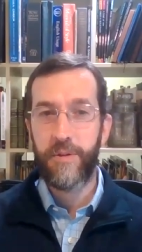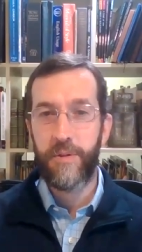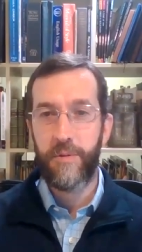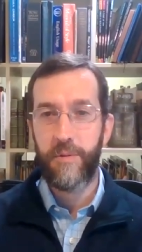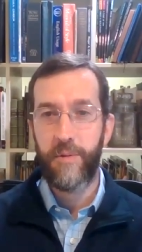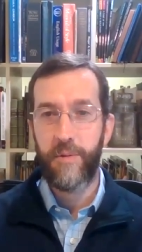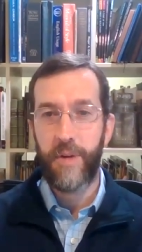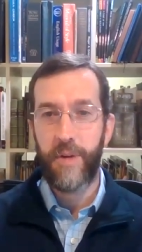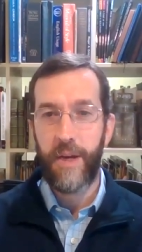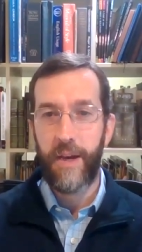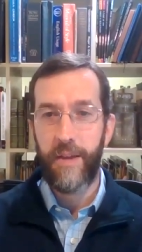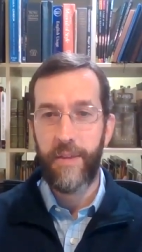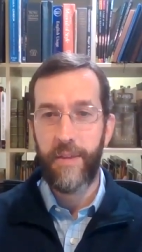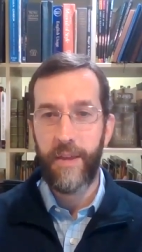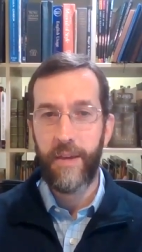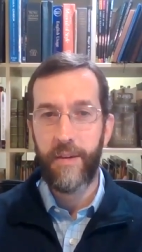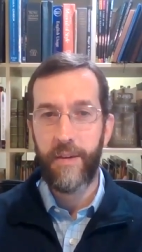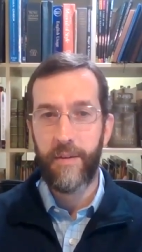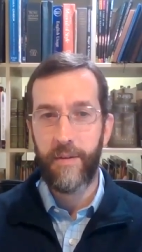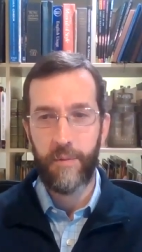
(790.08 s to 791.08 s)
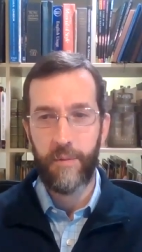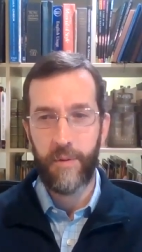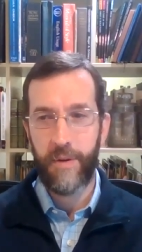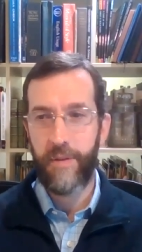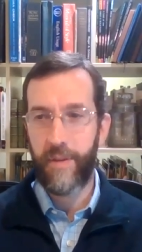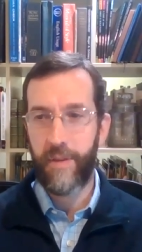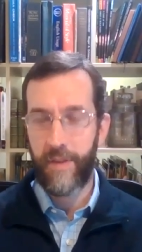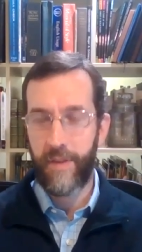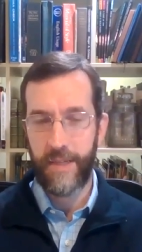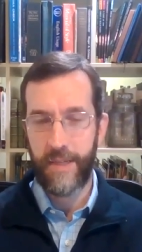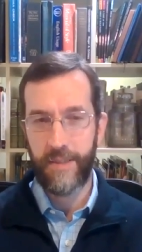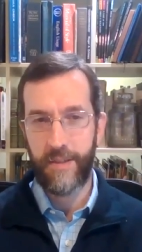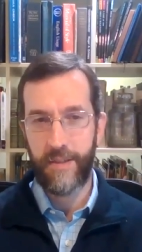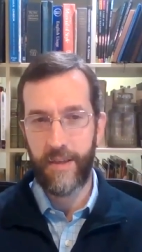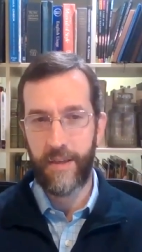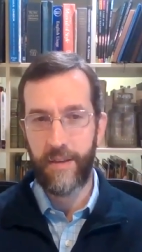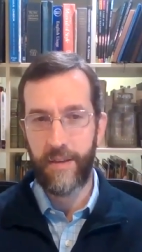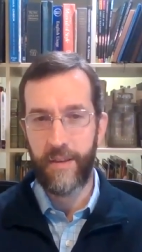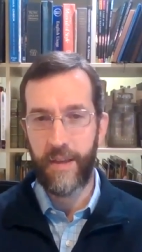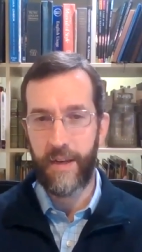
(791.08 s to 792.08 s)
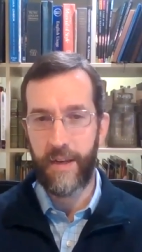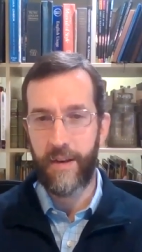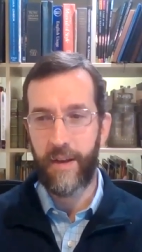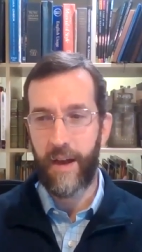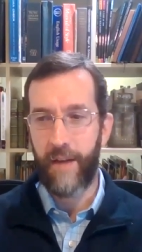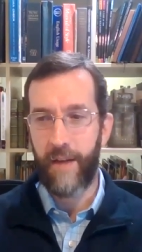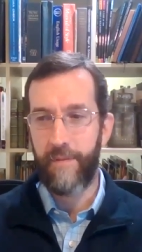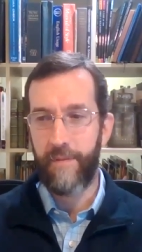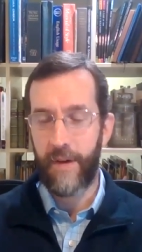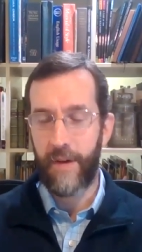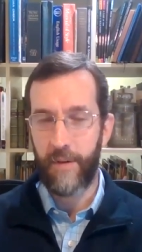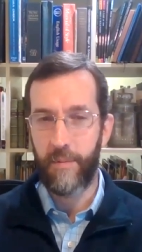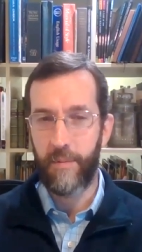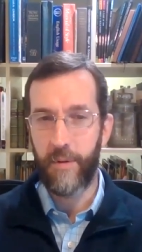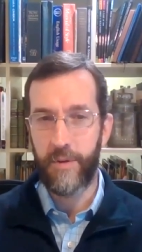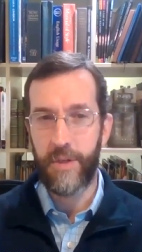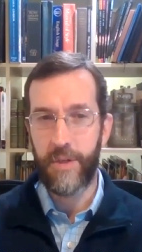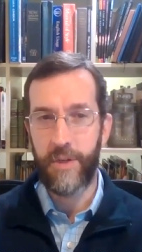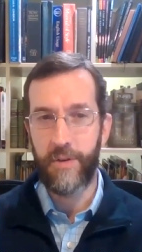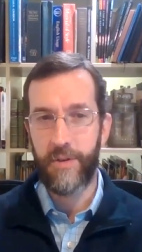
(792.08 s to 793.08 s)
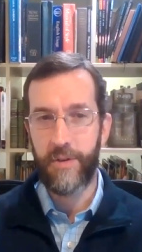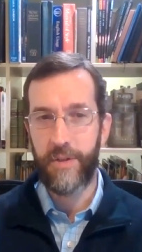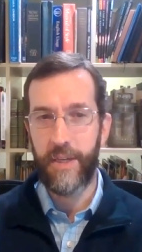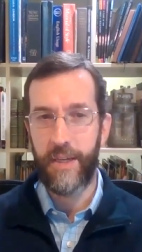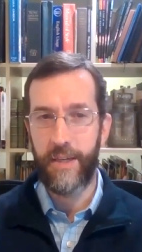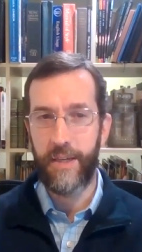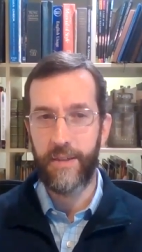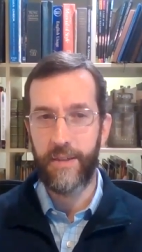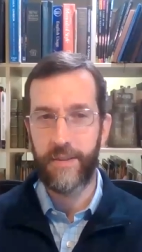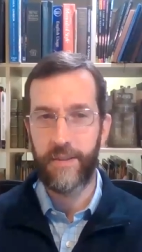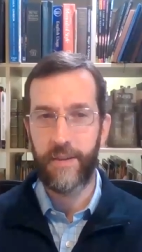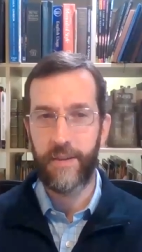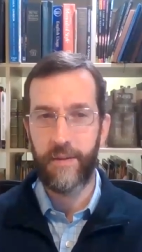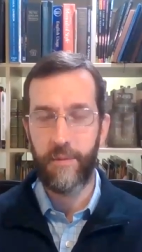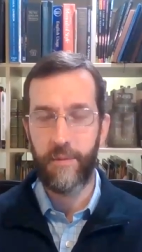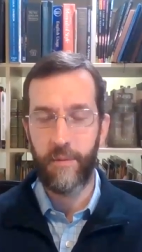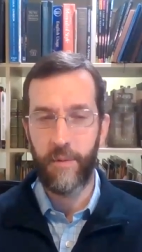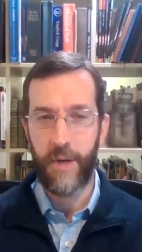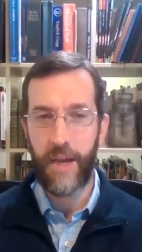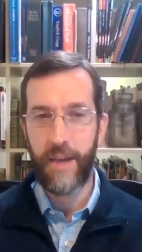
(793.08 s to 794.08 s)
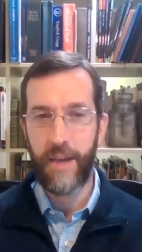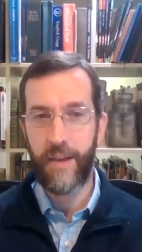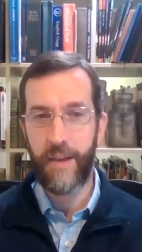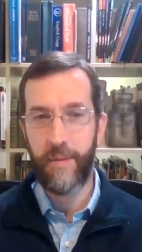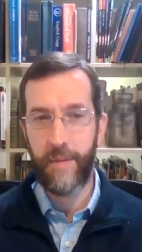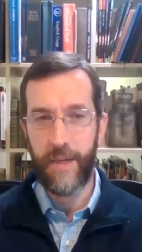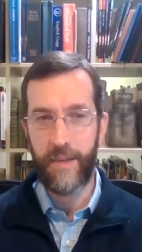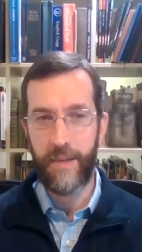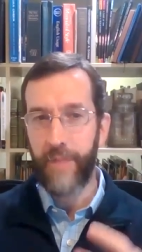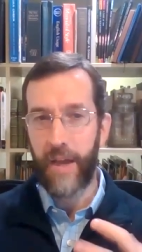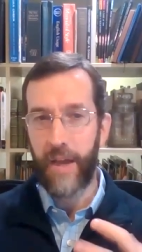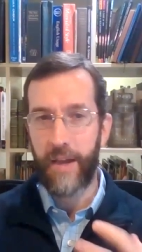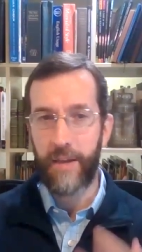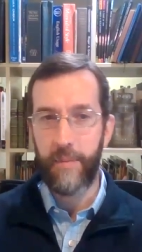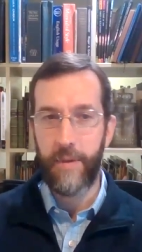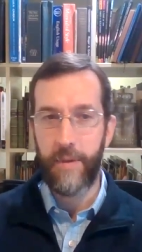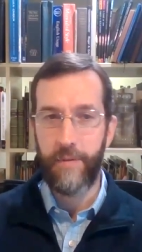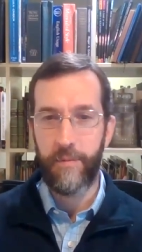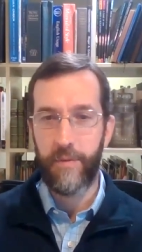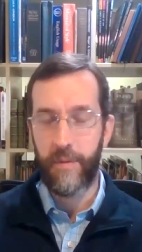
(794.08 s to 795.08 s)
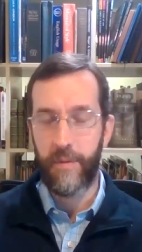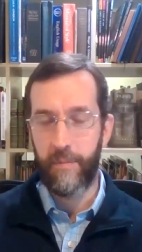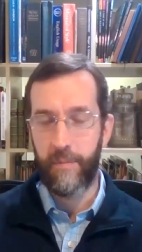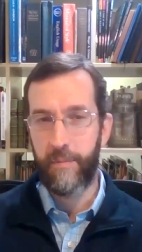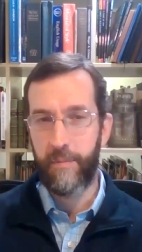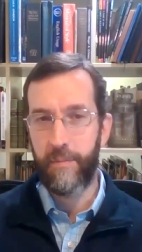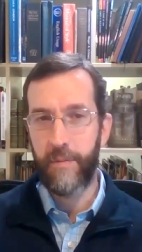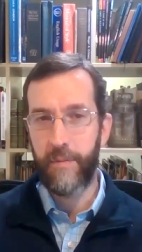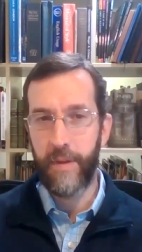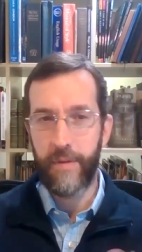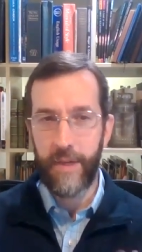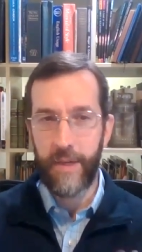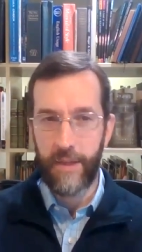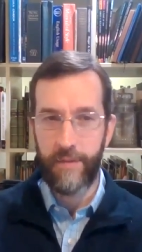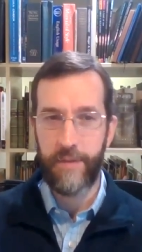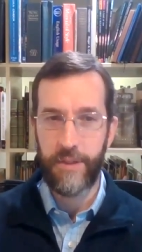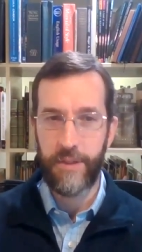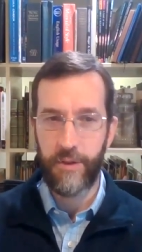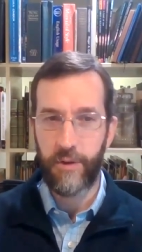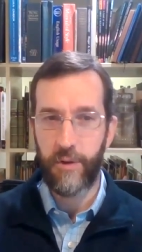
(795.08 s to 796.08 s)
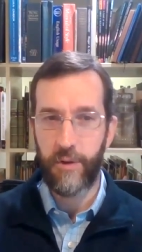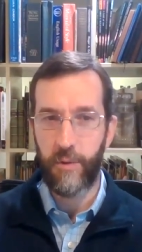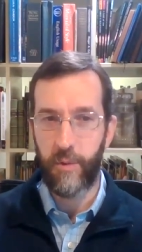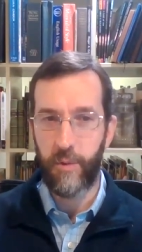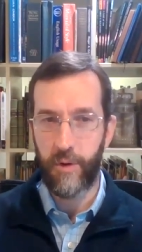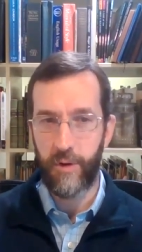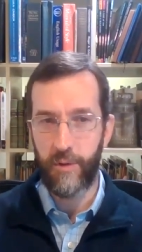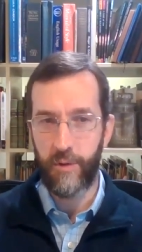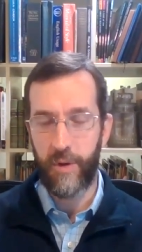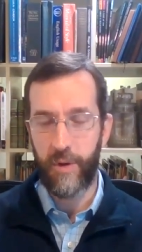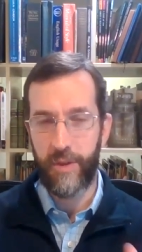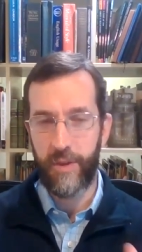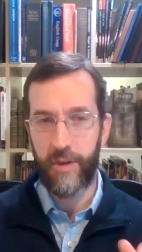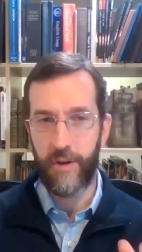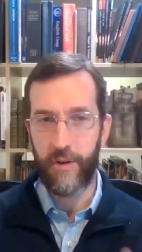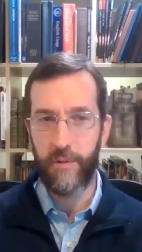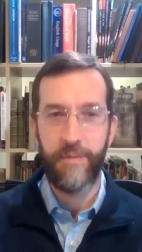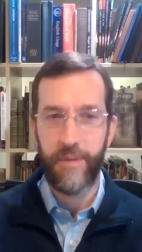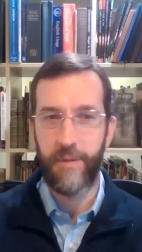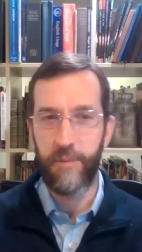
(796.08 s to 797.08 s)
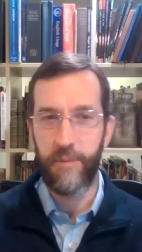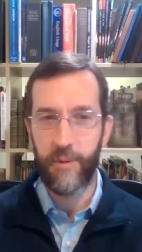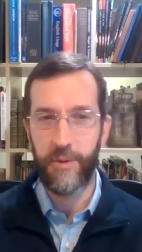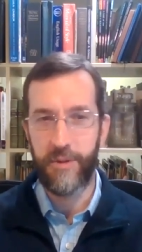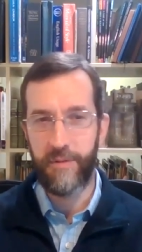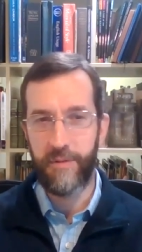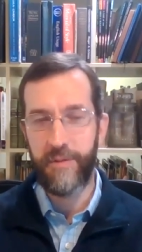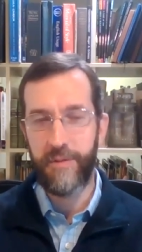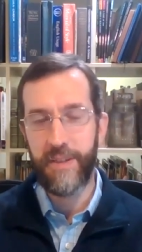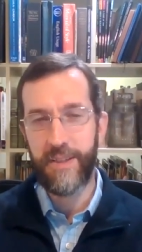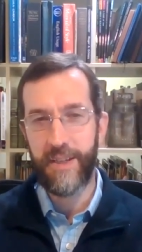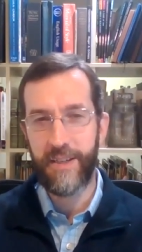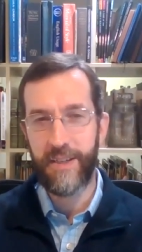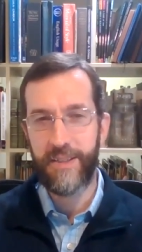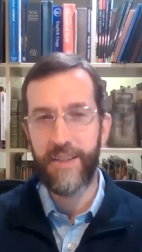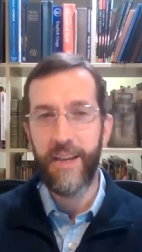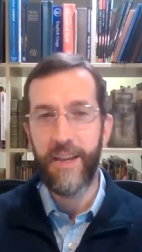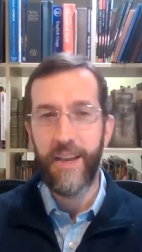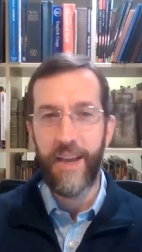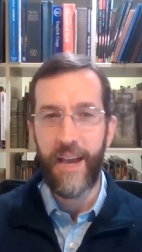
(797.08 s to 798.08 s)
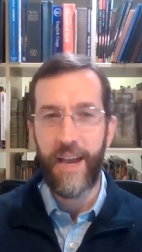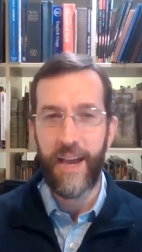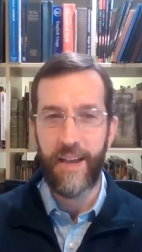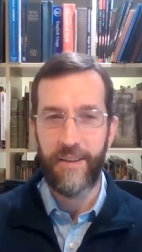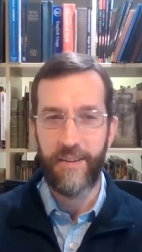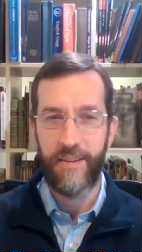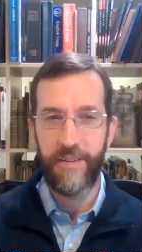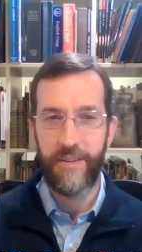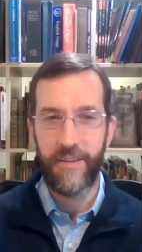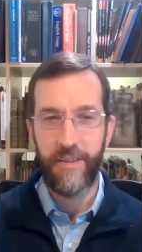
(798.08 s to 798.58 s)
So I think one of the things that I've found most interesting is when I come in from living in the physical world where there are rules of physics and